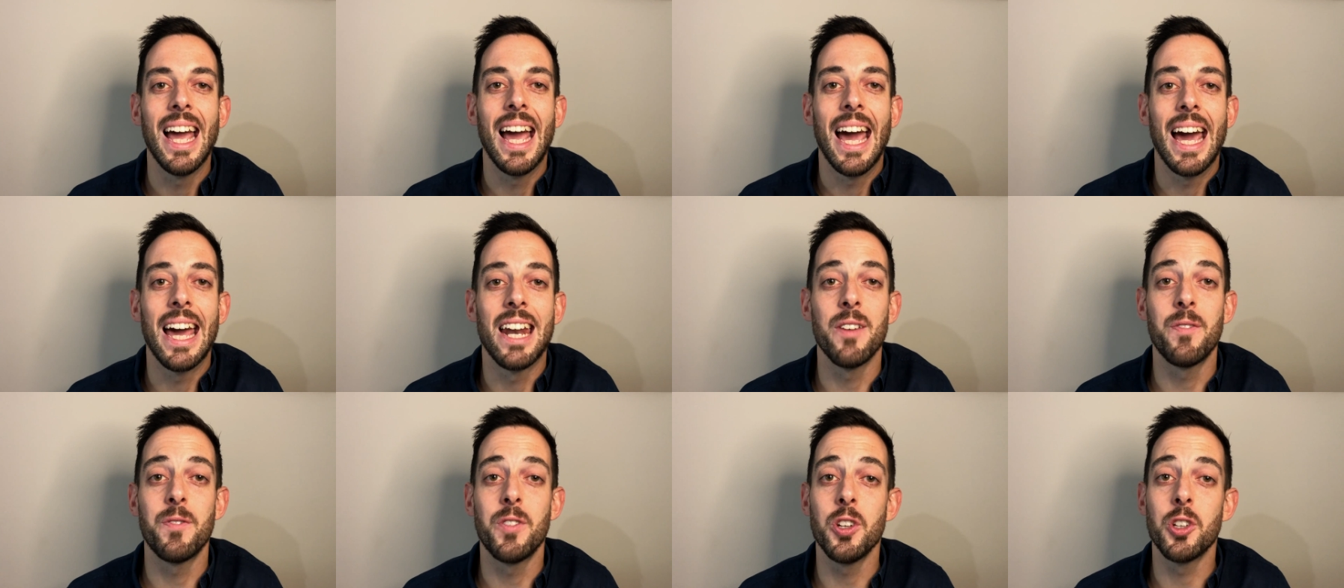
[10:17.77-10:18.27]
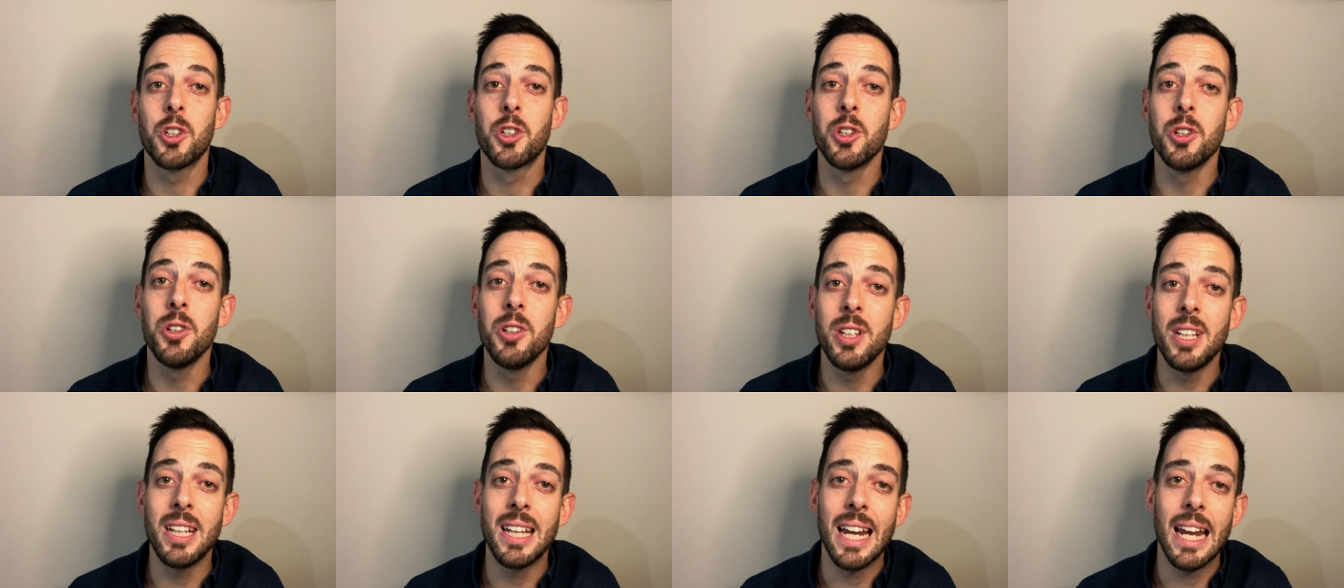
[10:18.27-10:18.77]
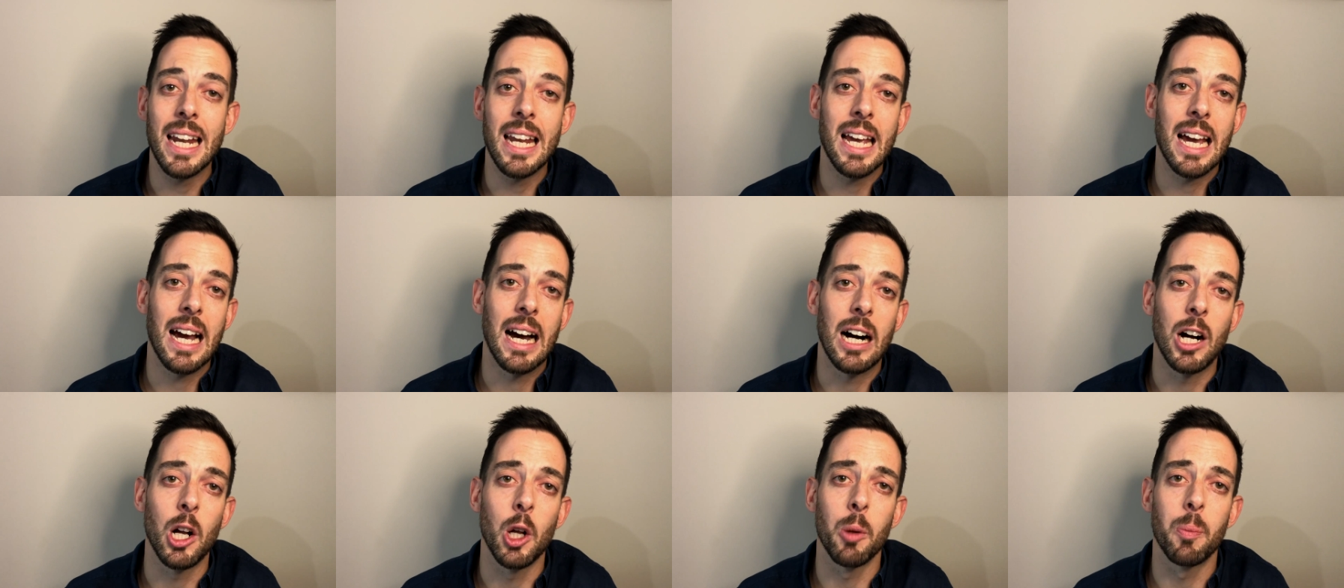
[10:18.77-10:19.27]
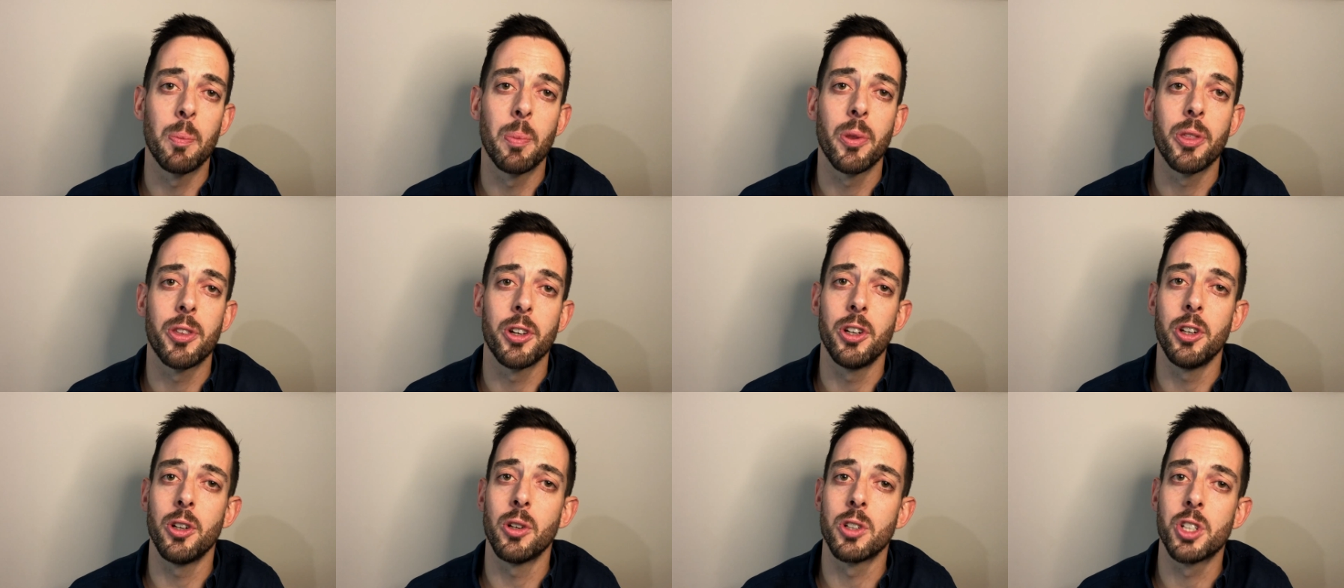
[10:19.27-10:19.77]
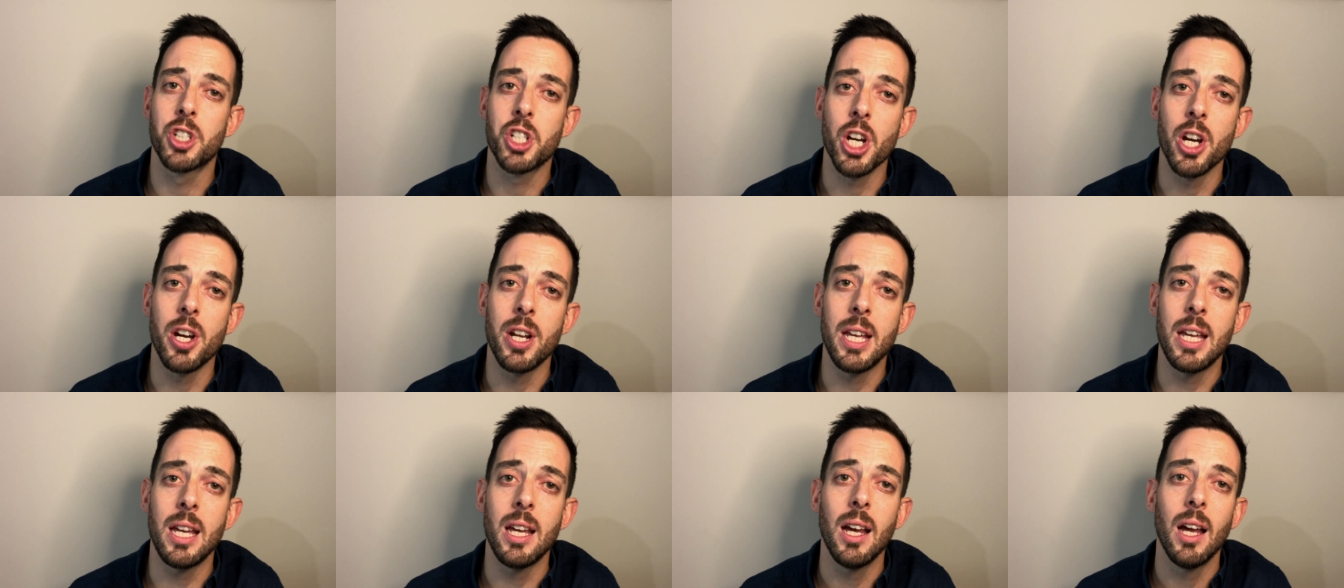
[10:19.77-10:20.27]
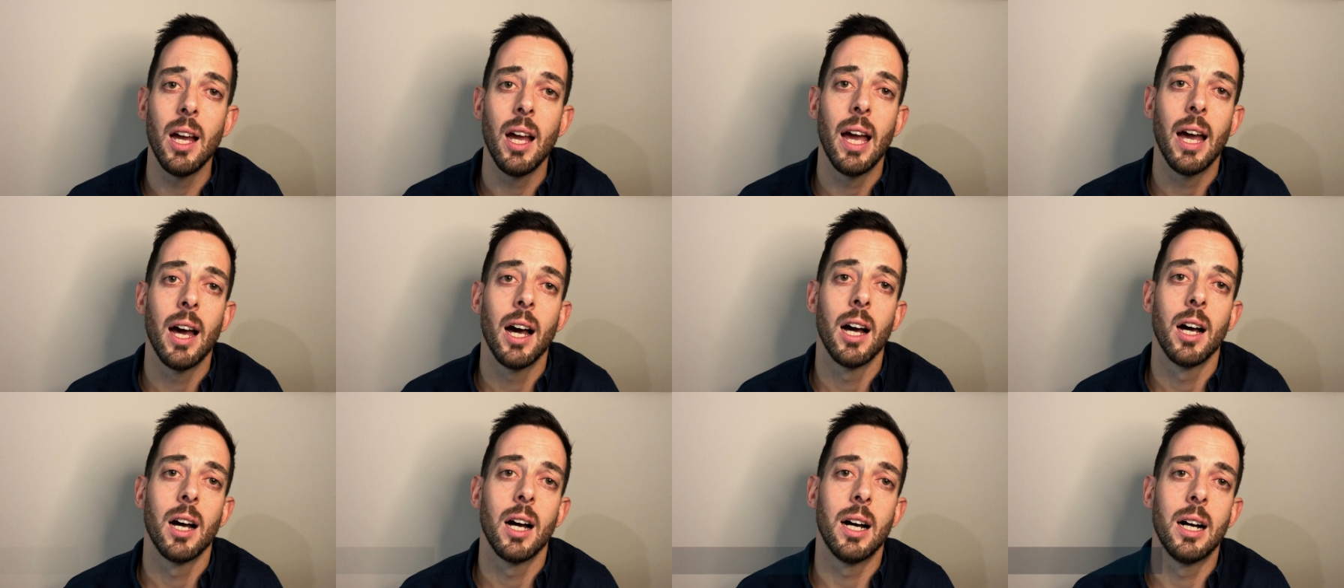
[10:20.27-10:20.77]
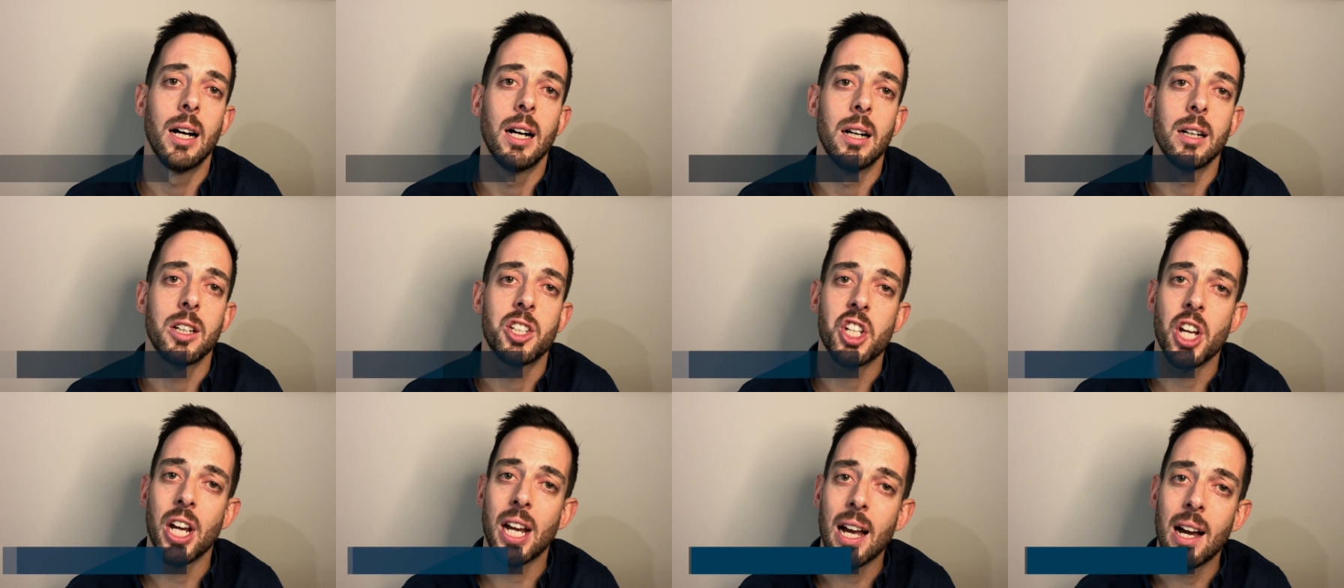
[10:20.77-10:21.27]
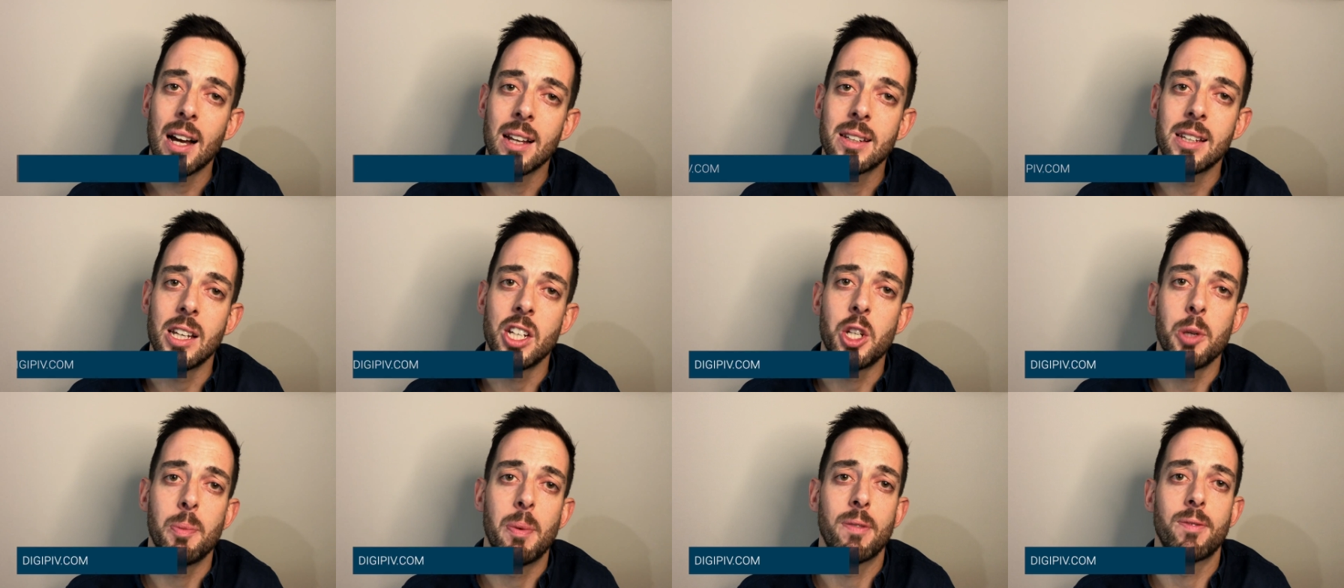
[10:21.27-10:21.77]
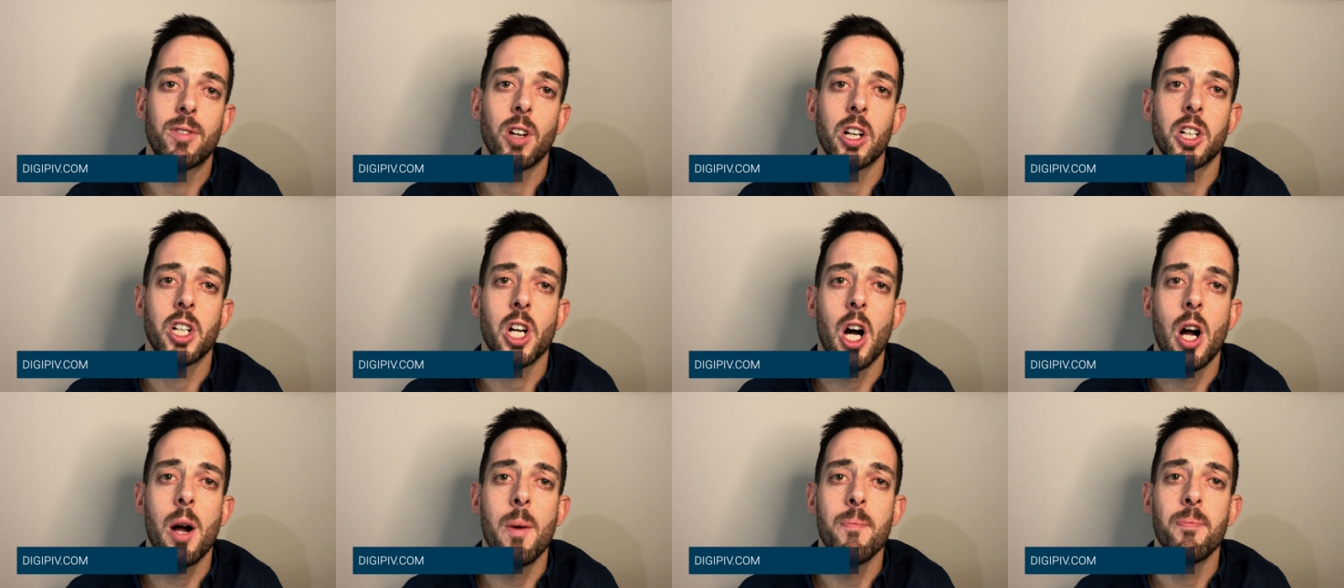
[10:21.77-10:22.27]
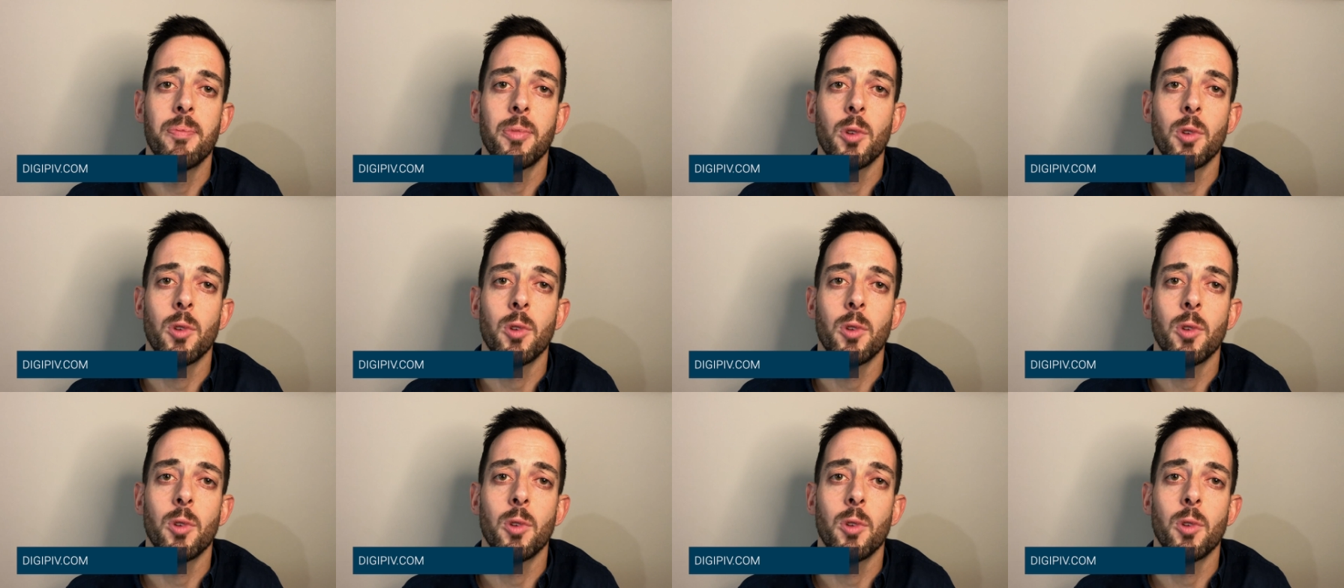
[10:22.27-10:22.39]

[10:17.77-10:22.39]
And if you do need any help through your journey, check out digiproof.com,